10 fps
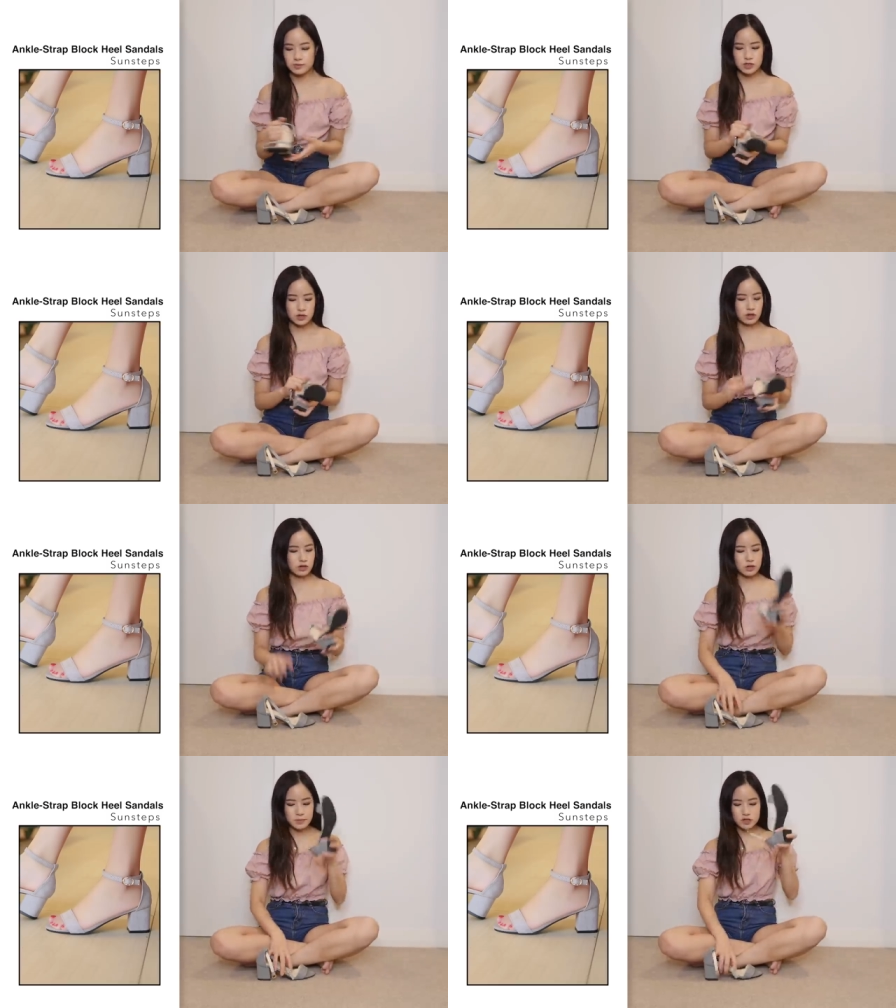So
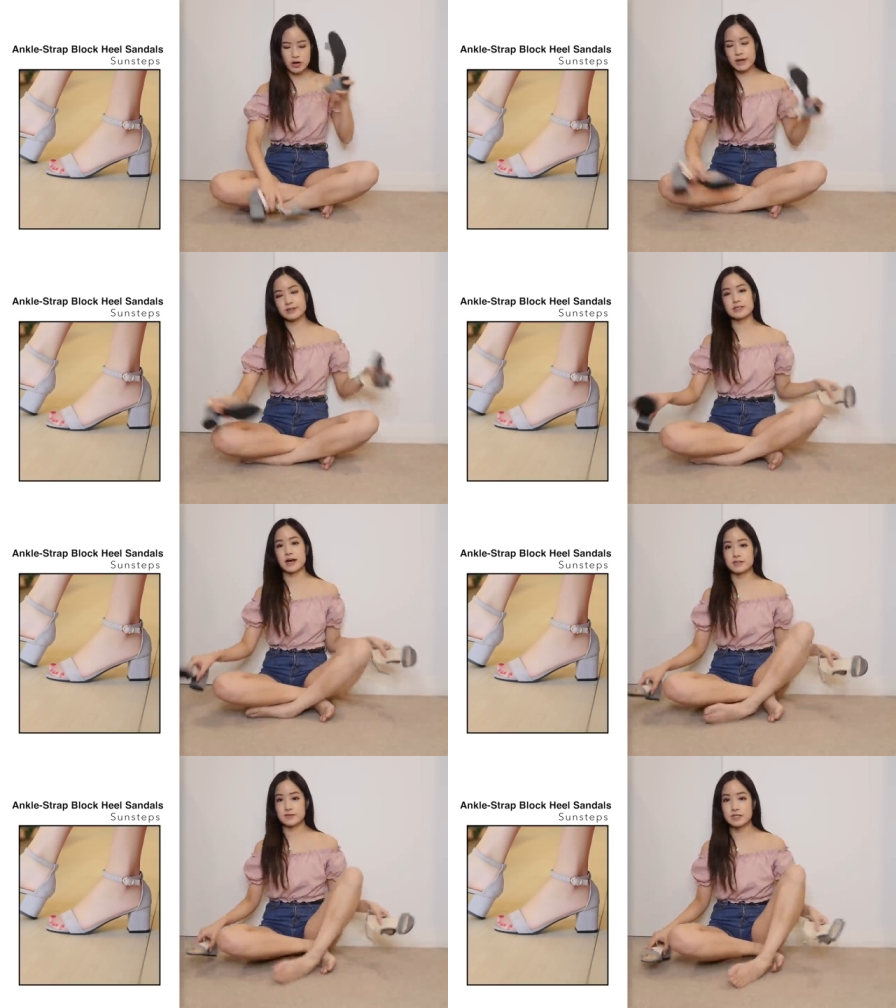let me try out the
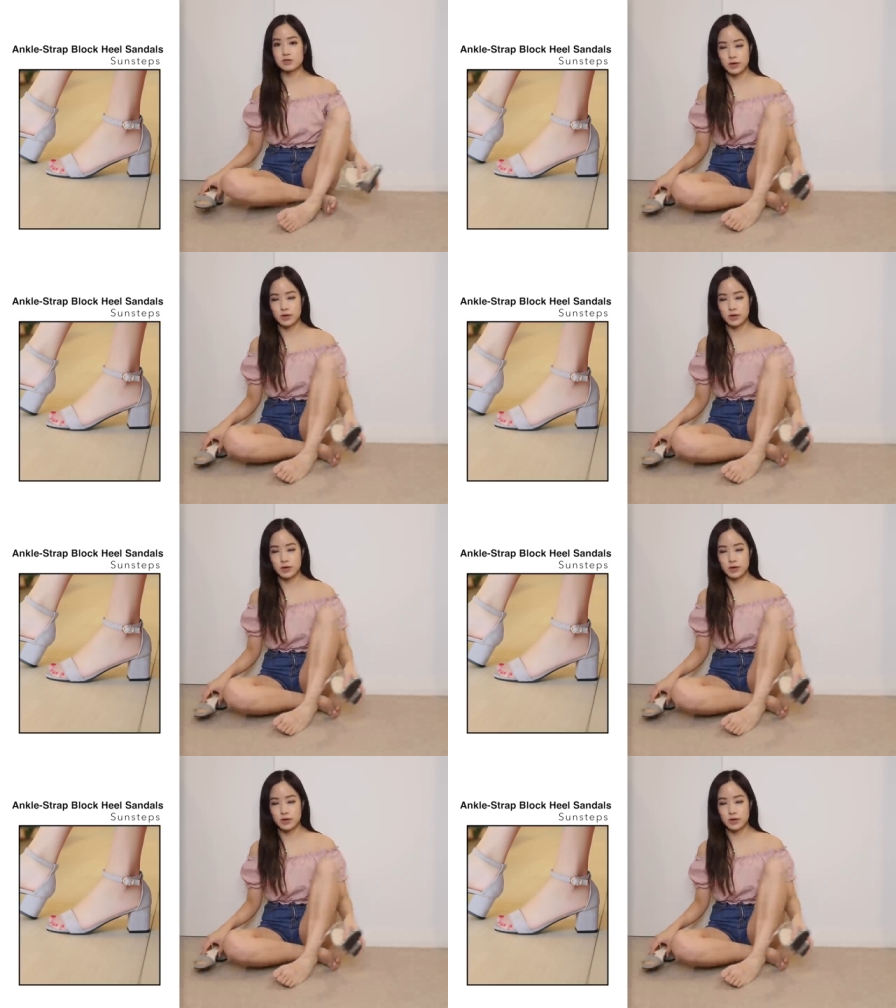size of this